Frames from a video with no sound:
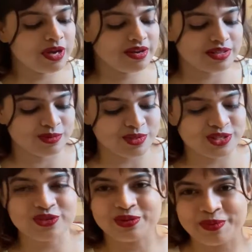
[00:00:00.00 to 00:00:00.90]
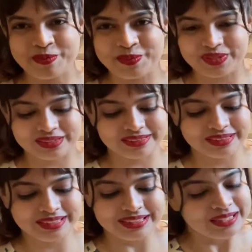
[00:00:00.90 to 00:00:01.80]
a Christmas to remember.
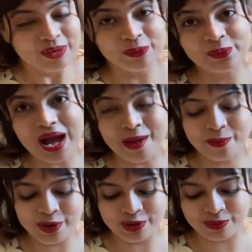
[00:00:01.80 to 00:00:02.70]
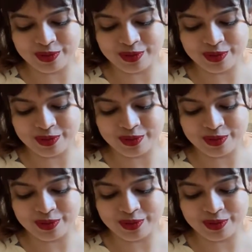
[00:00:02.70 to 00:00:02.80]
Oh, I'm going to be